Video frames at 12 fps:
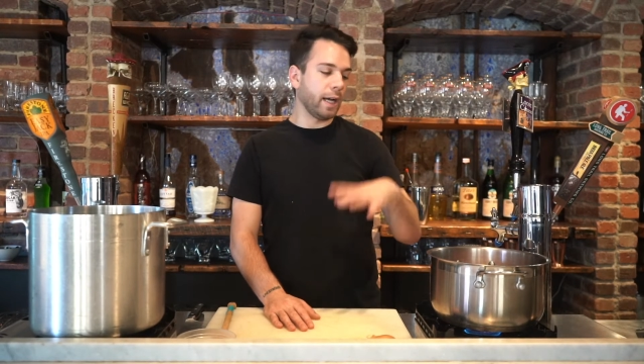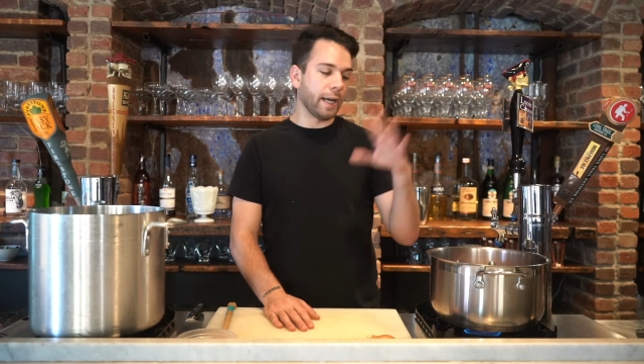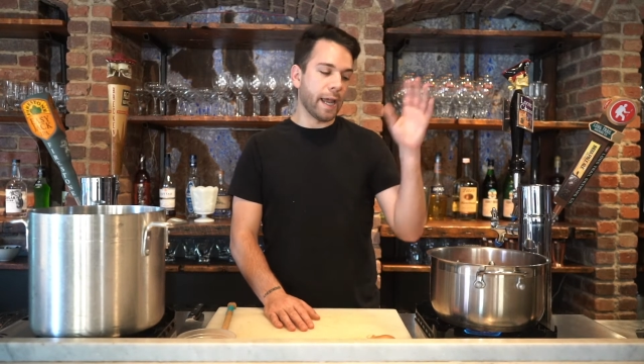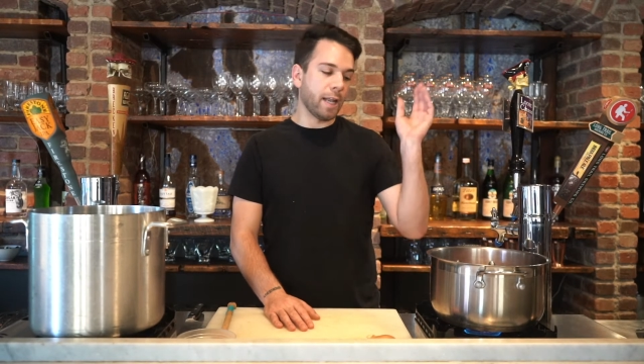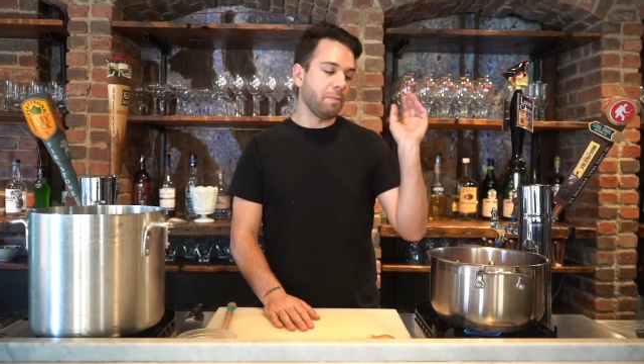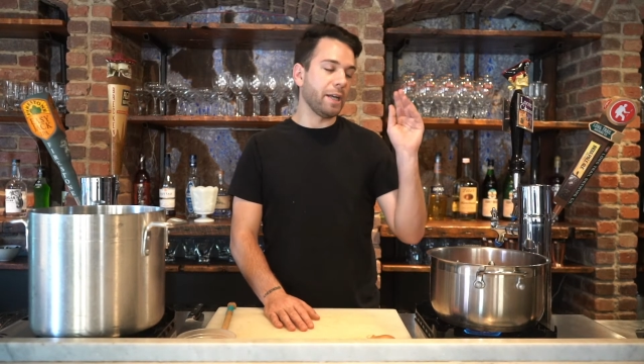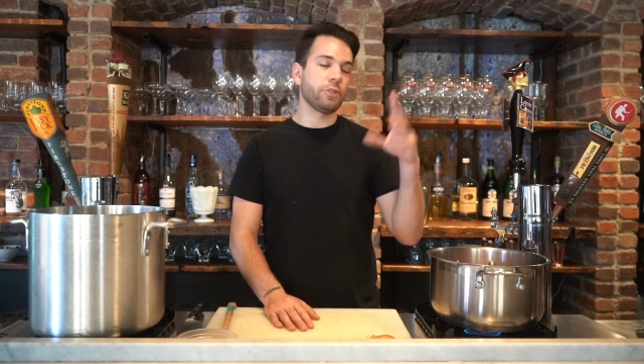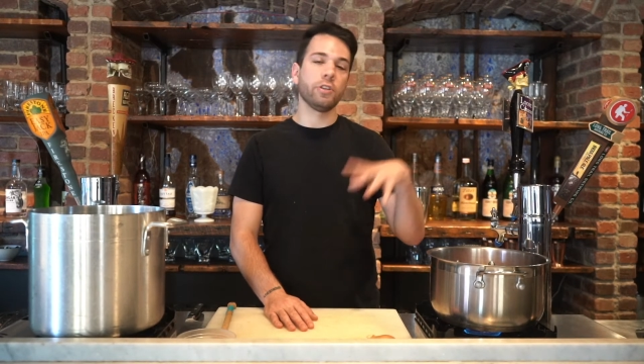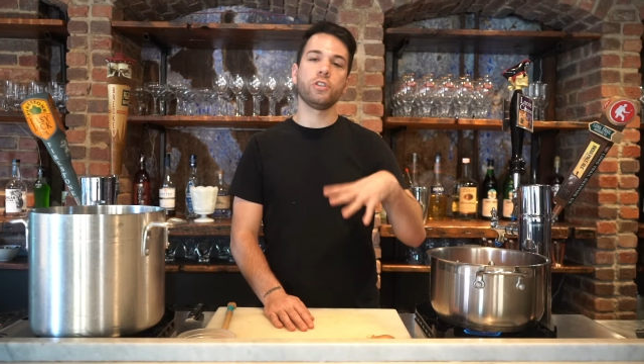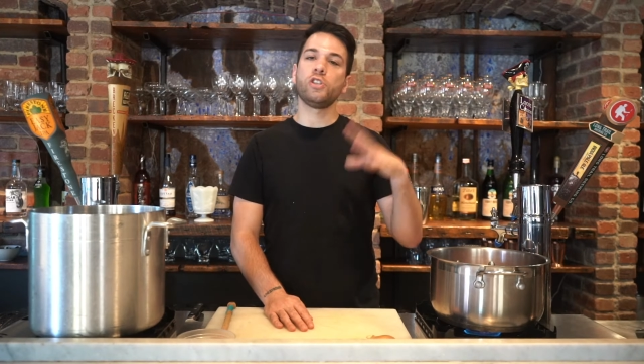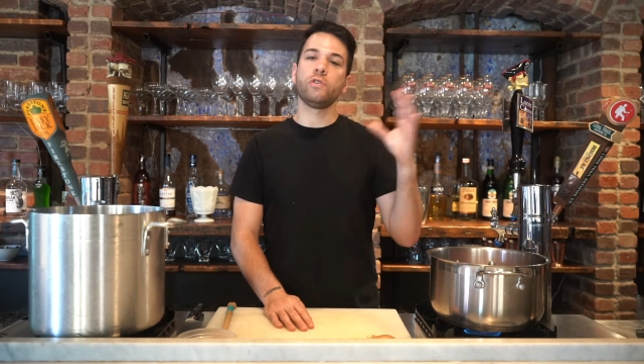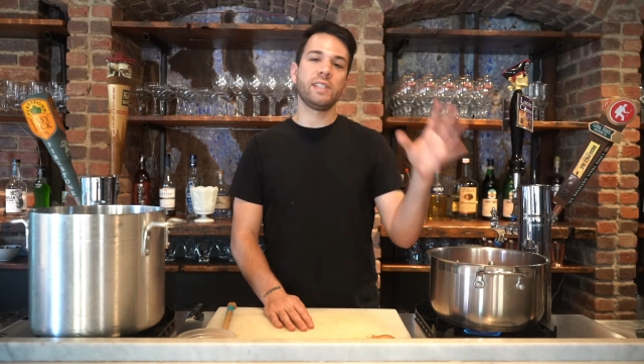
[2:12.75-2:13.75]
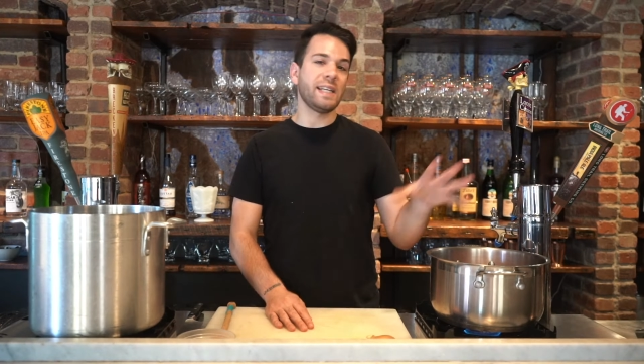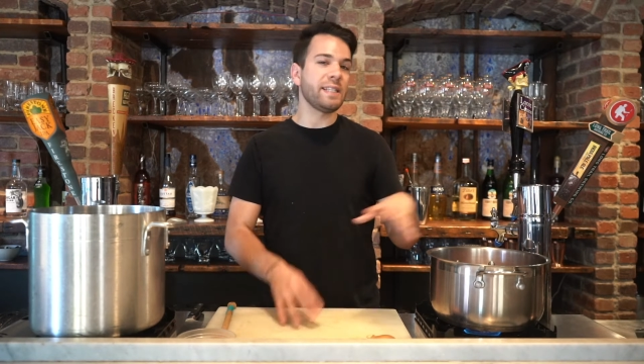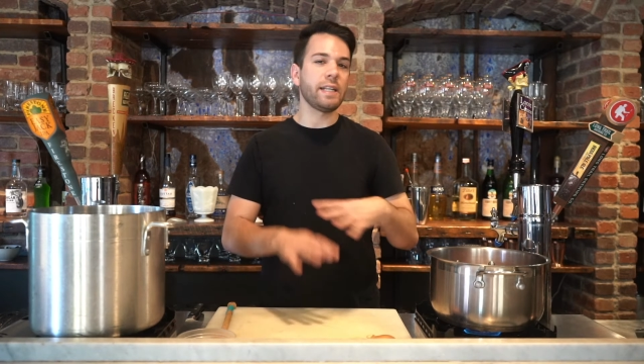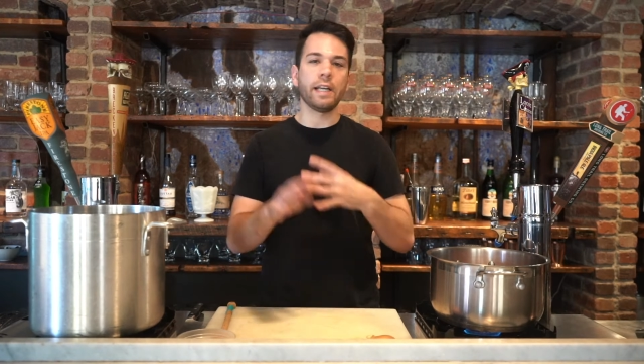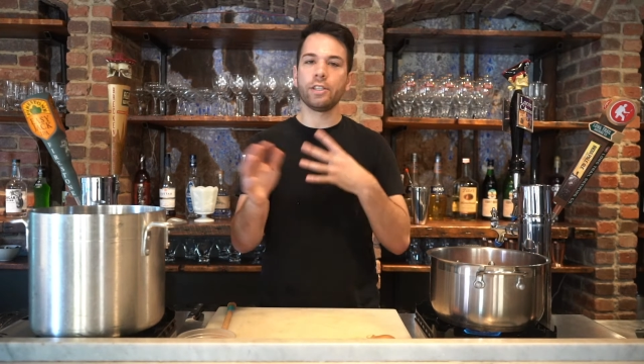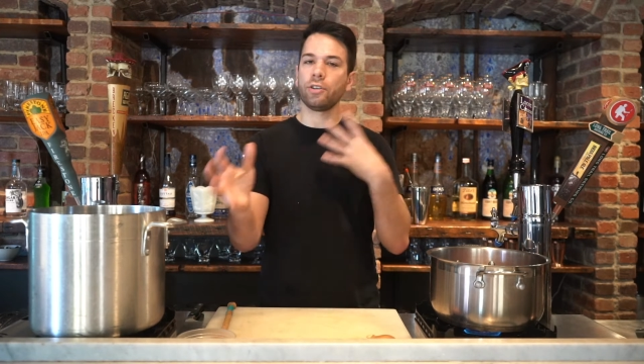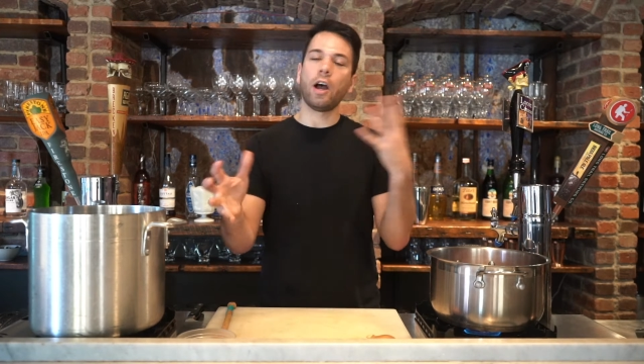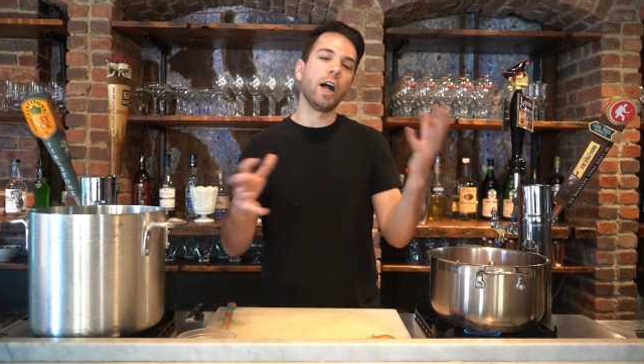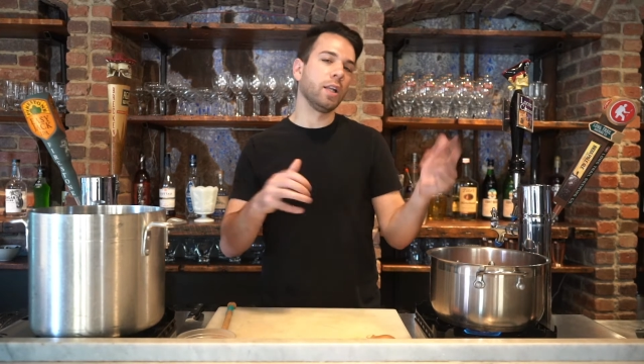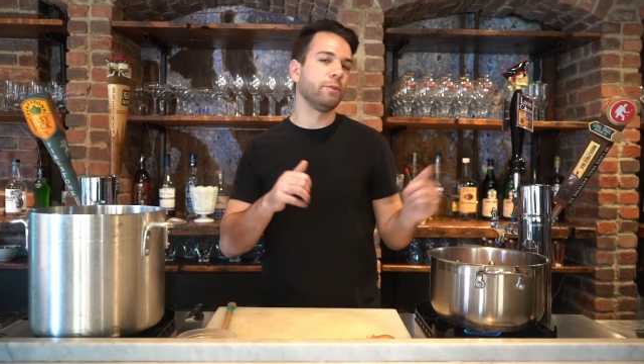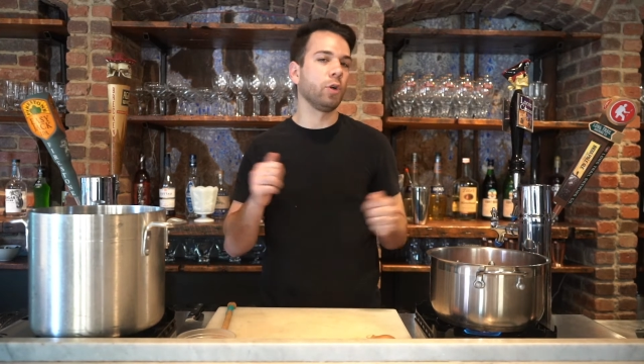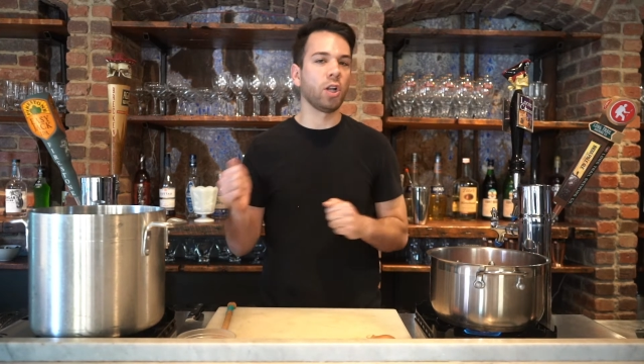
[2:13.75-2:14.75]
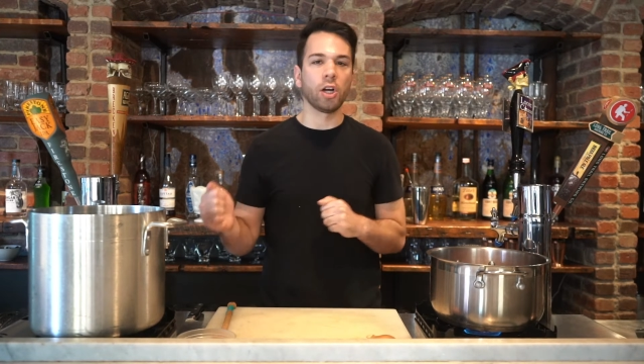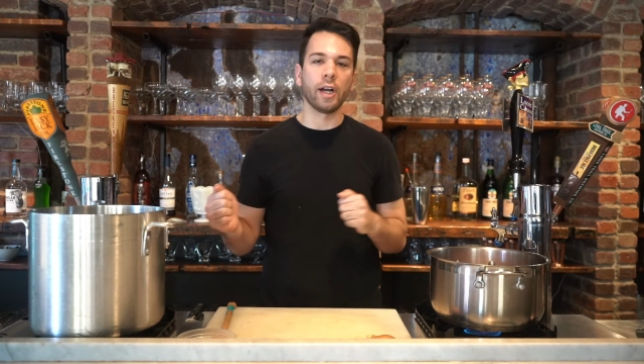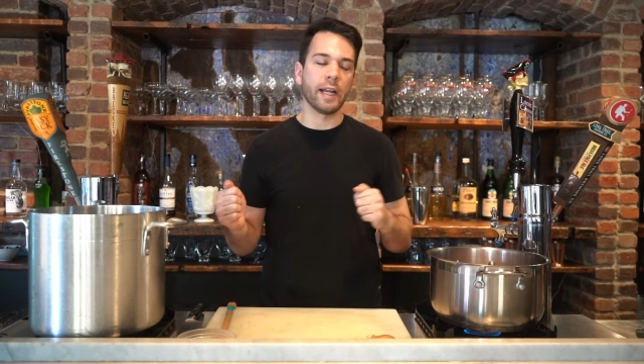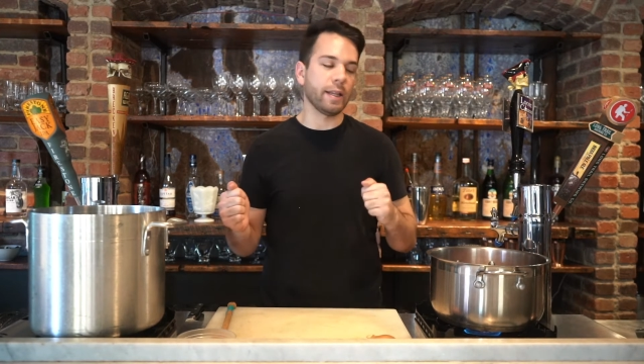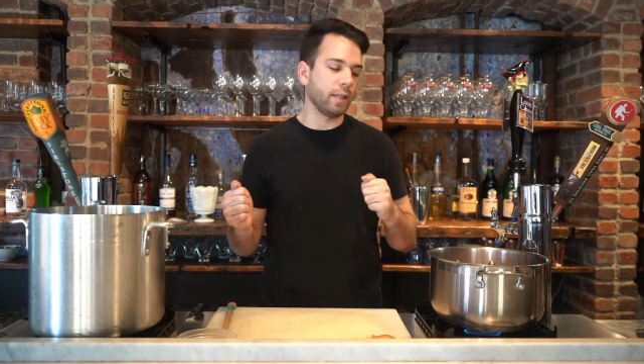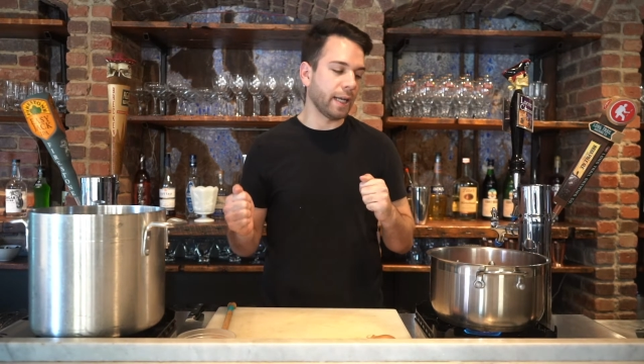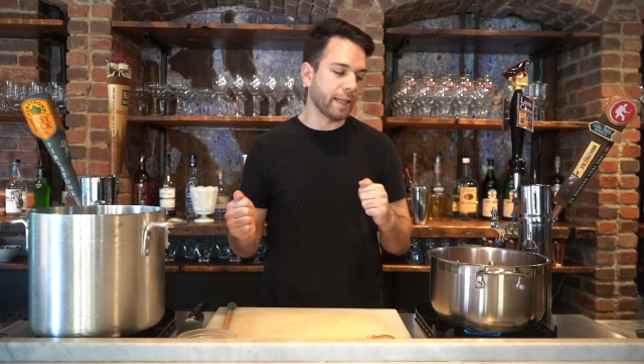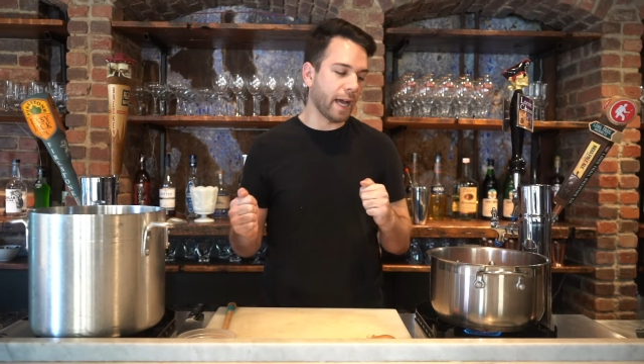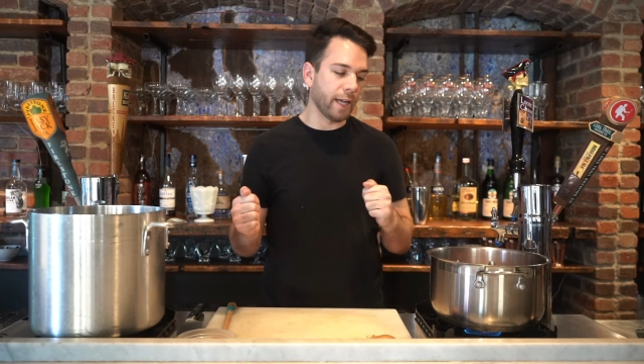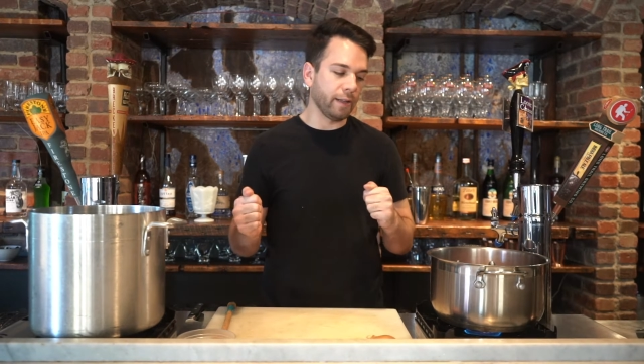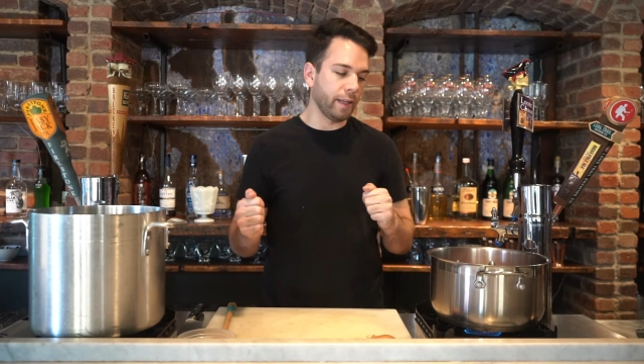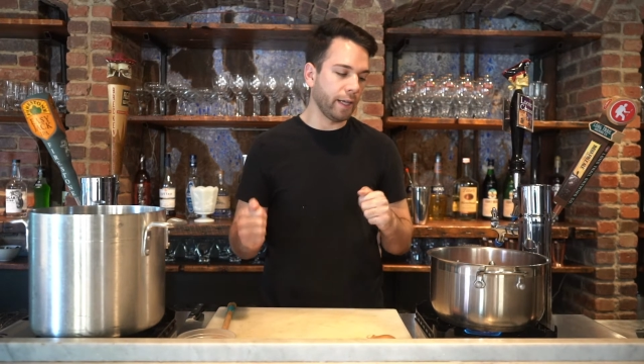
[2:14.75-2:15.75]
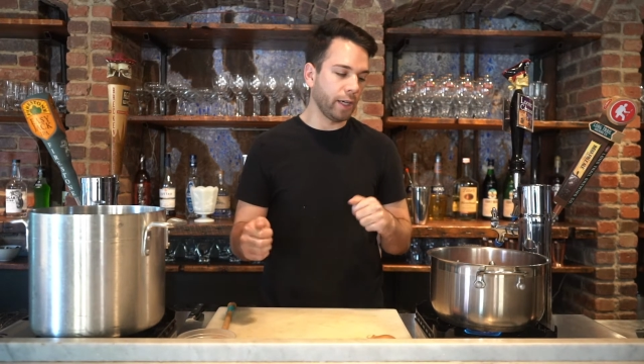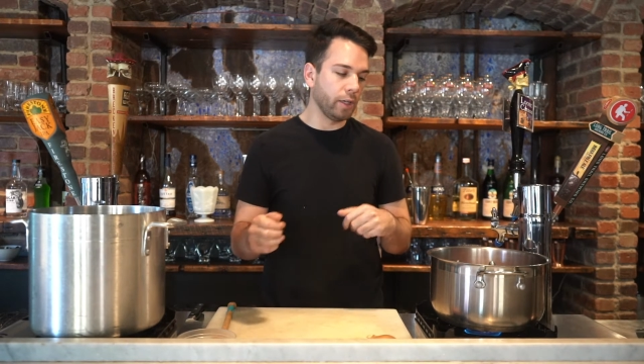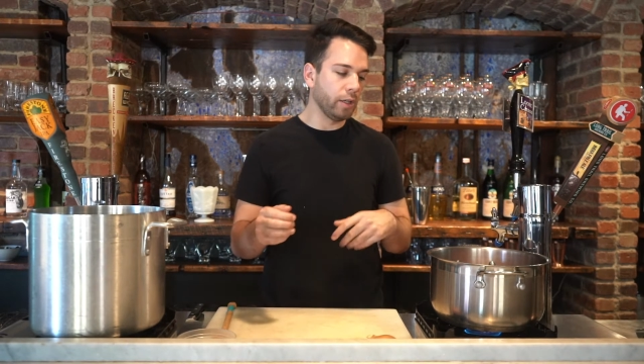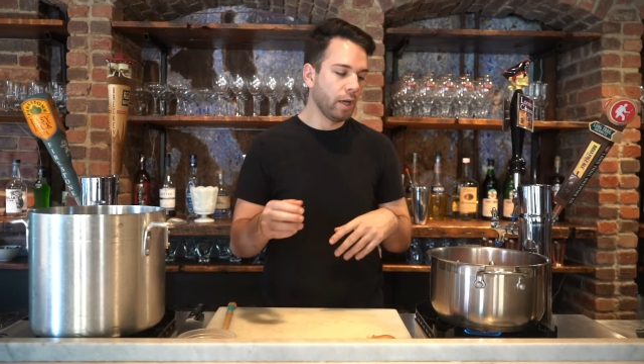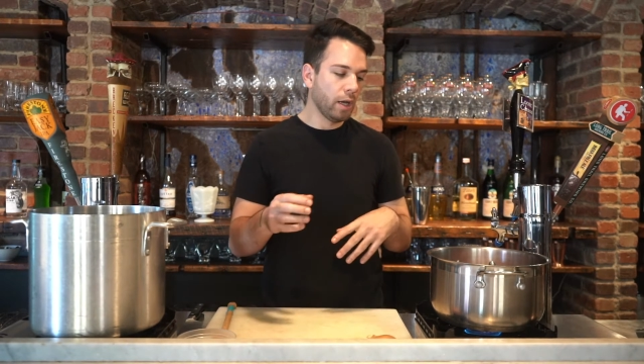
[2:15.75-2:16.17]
Again, make sure there's no seasonings or olive oil or anything like that in there.